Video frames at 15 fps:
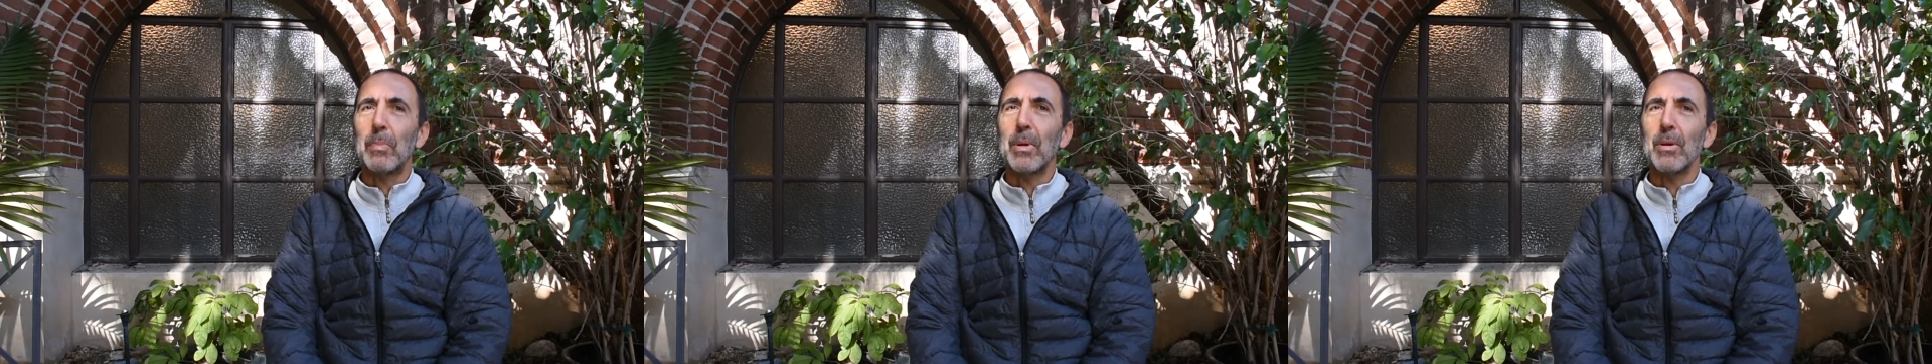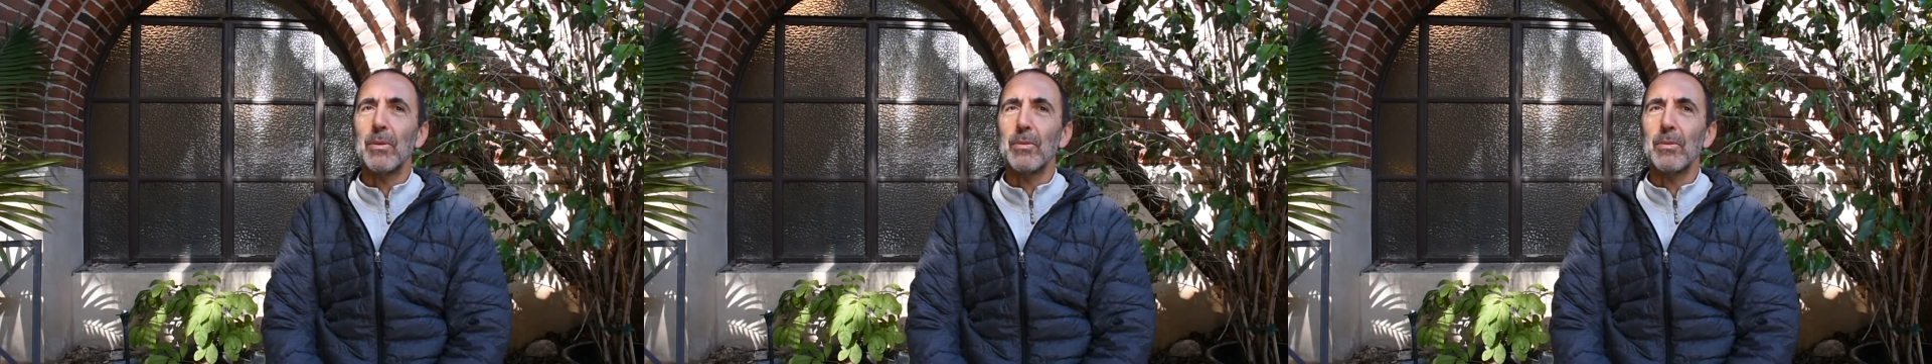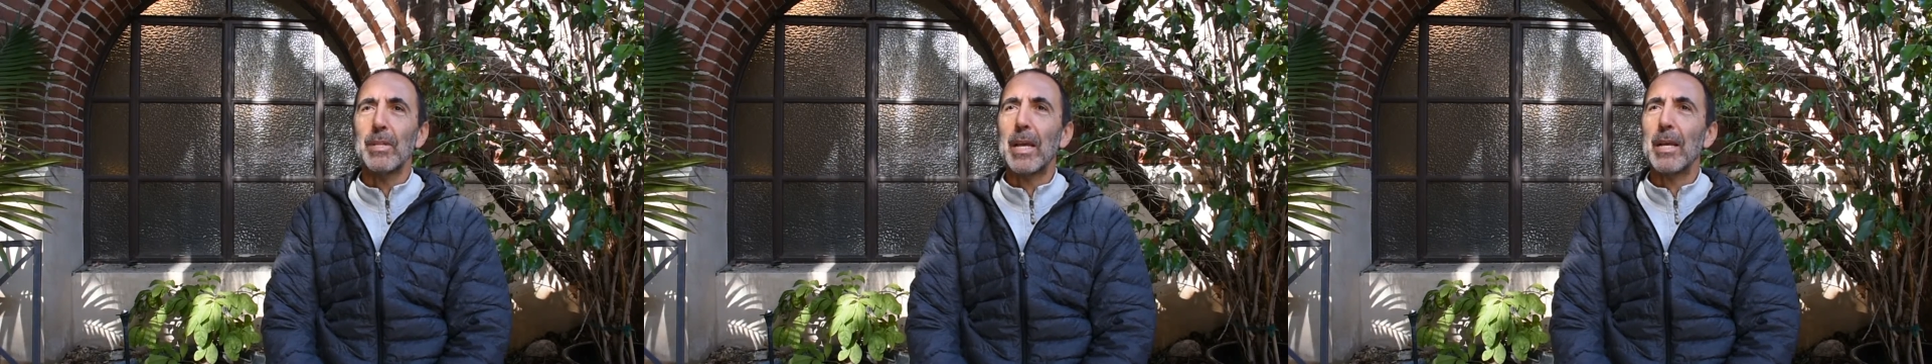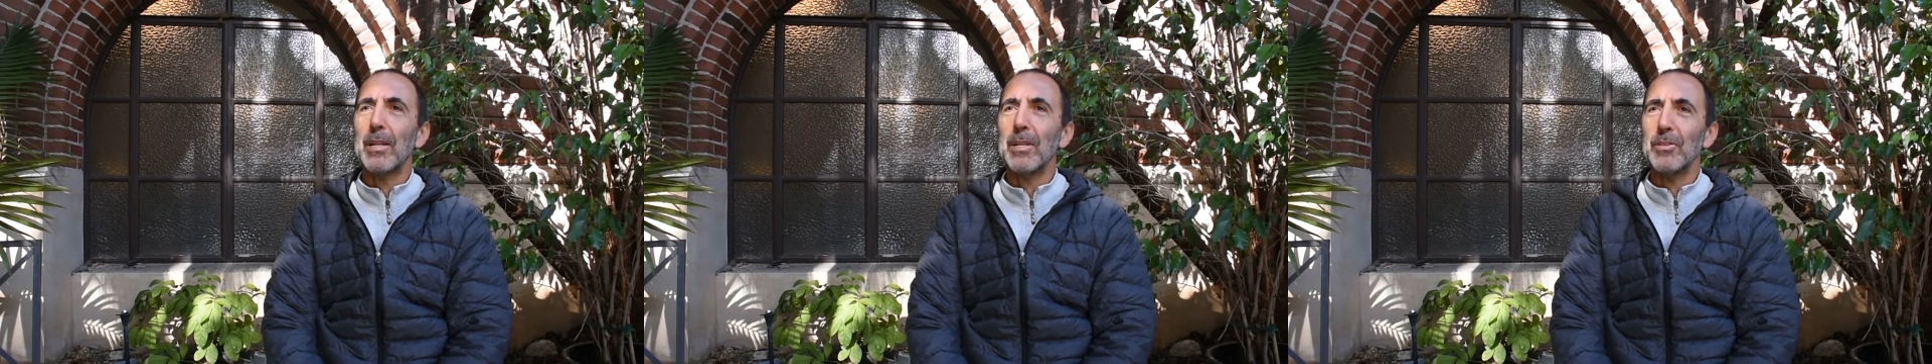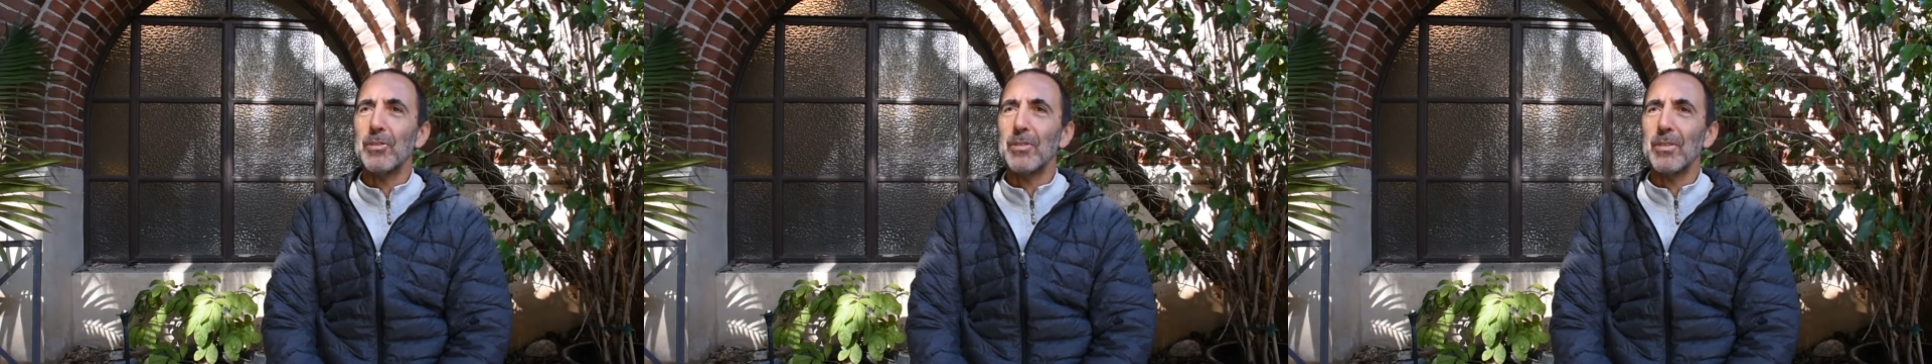pearl
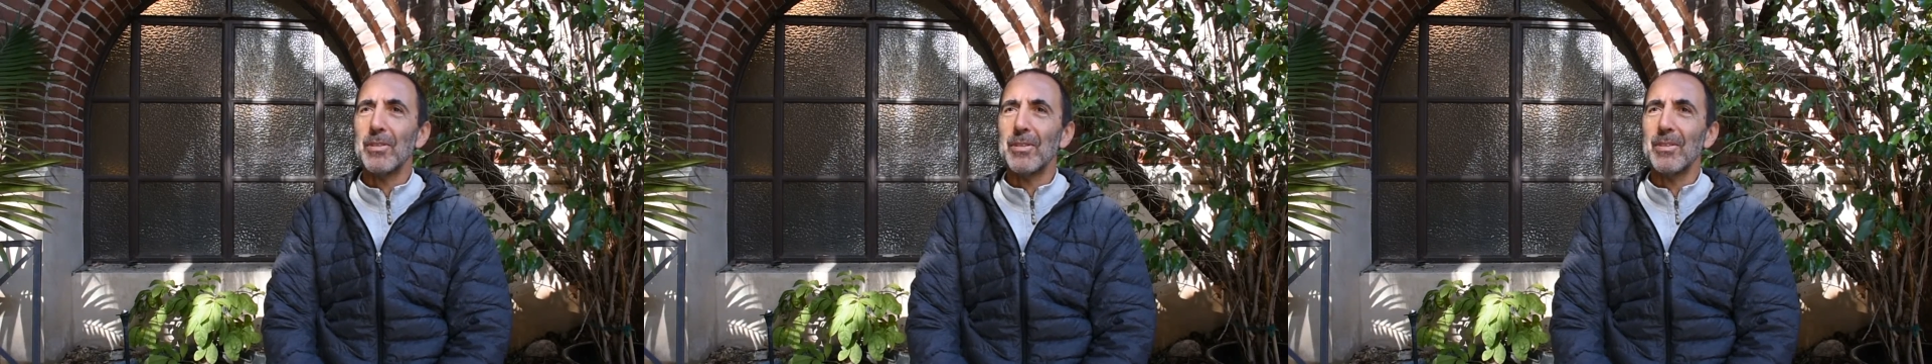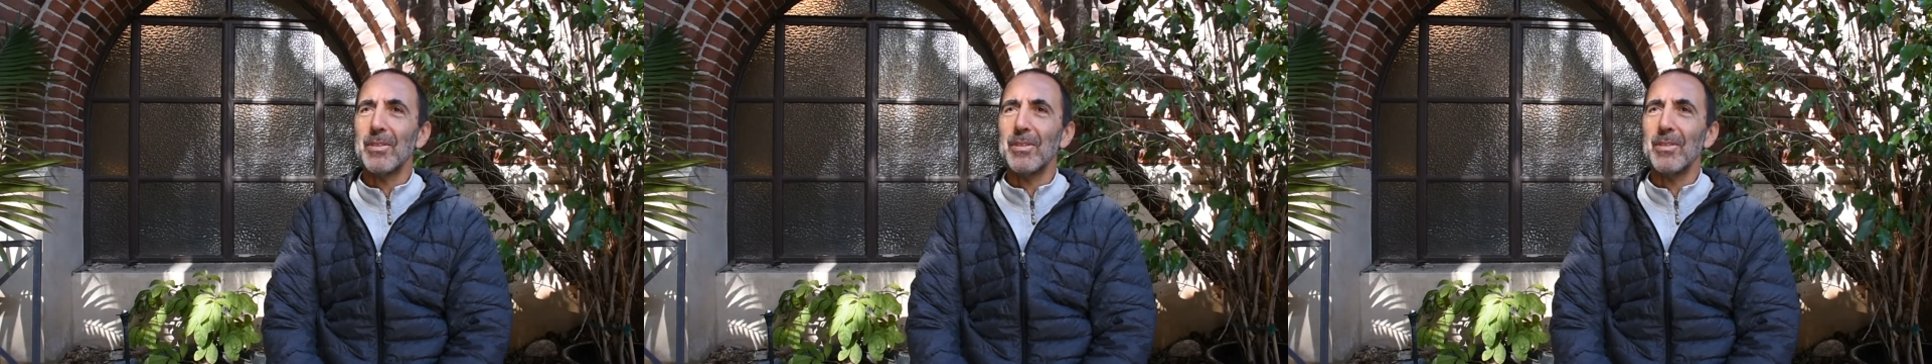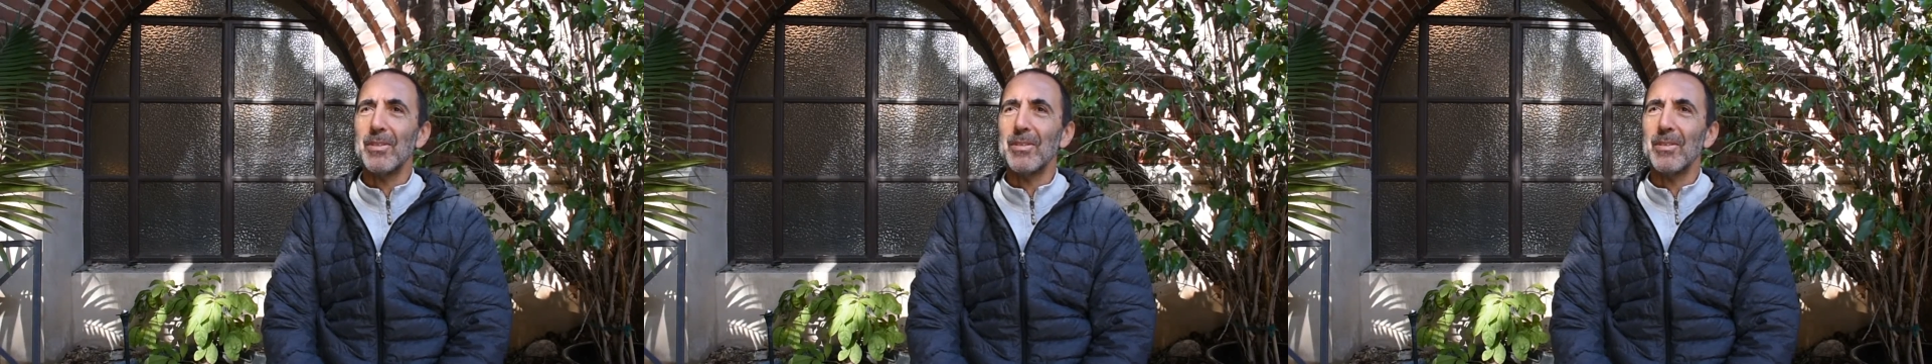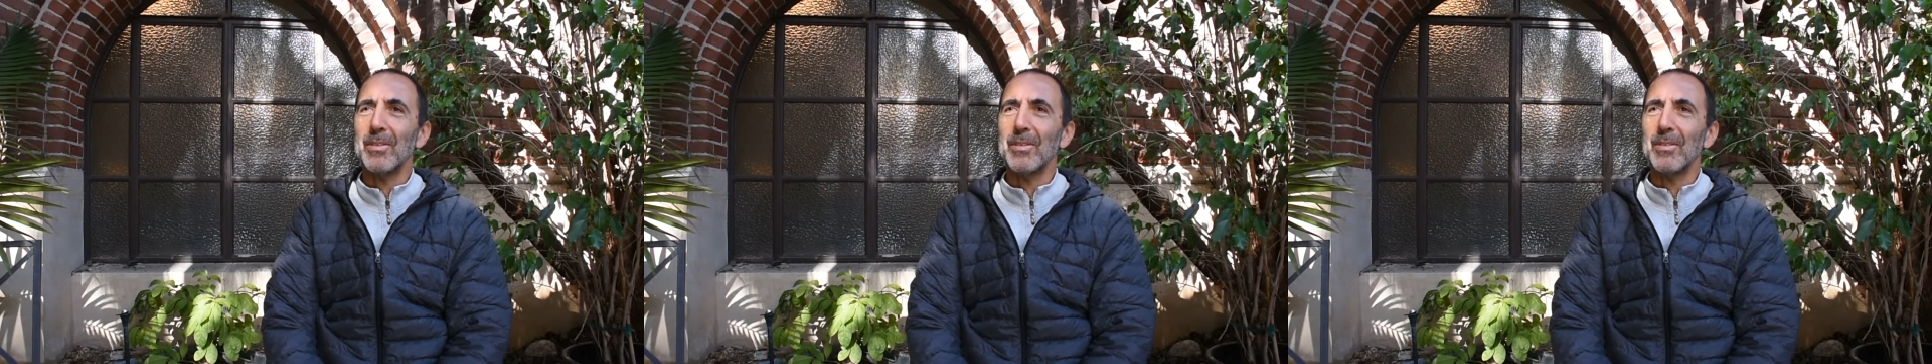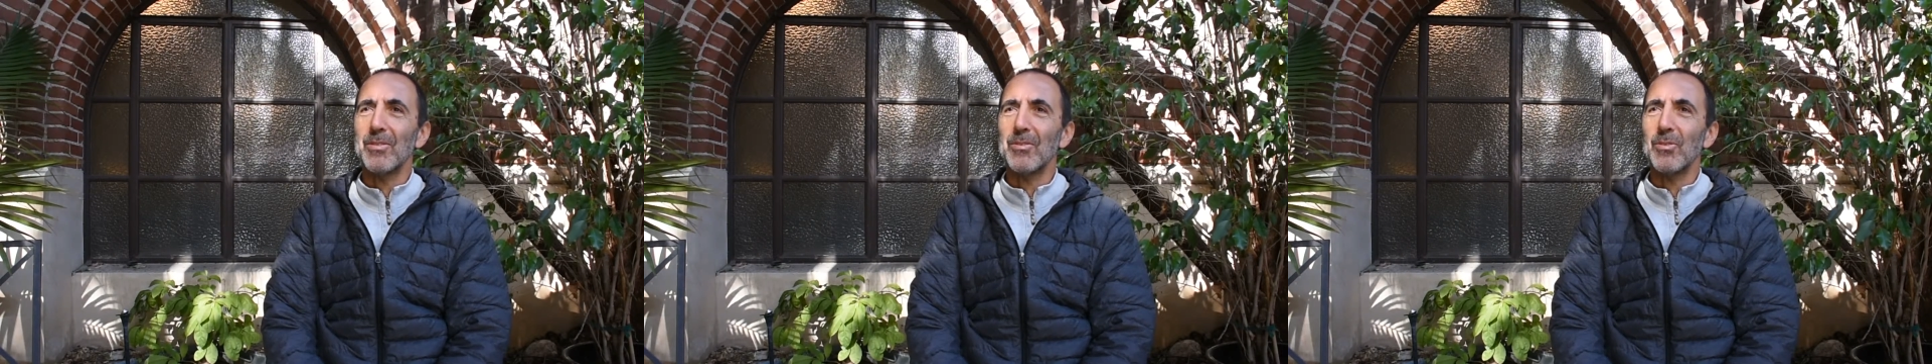necklace.
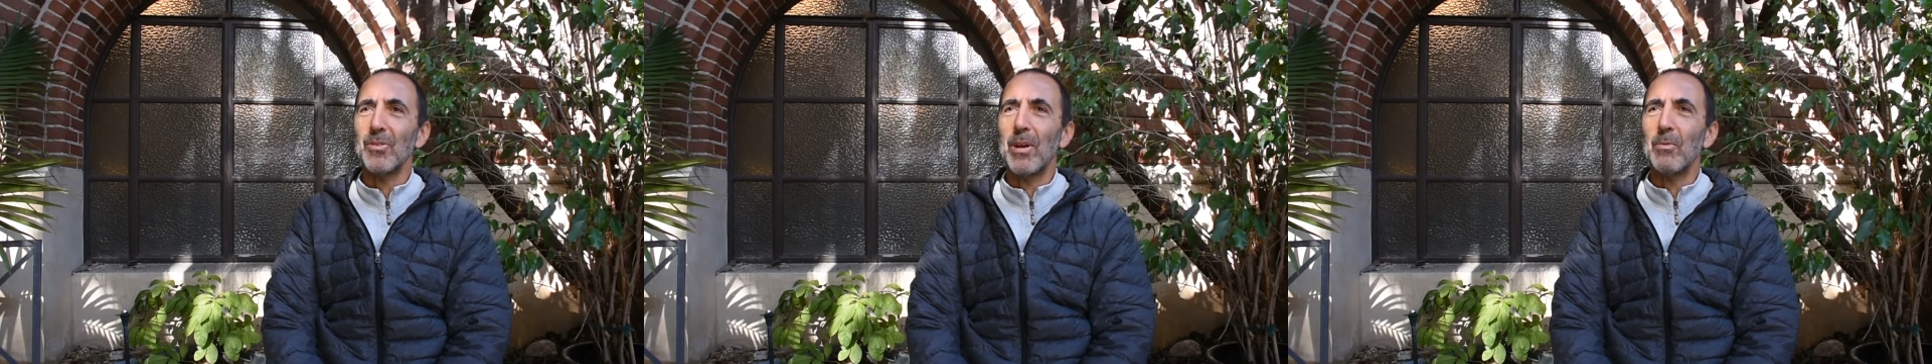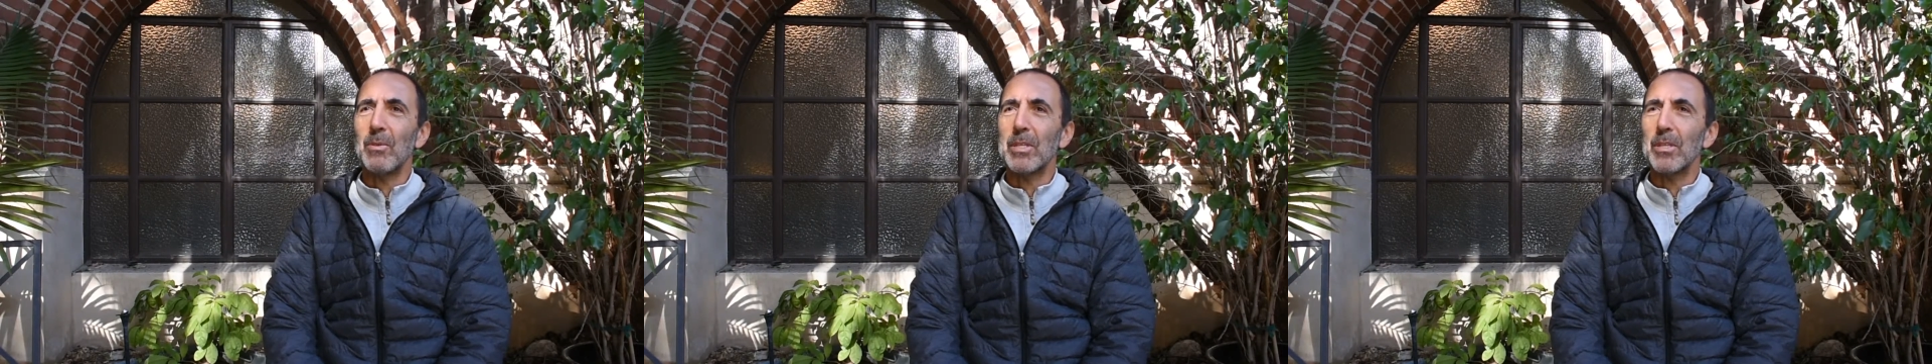So I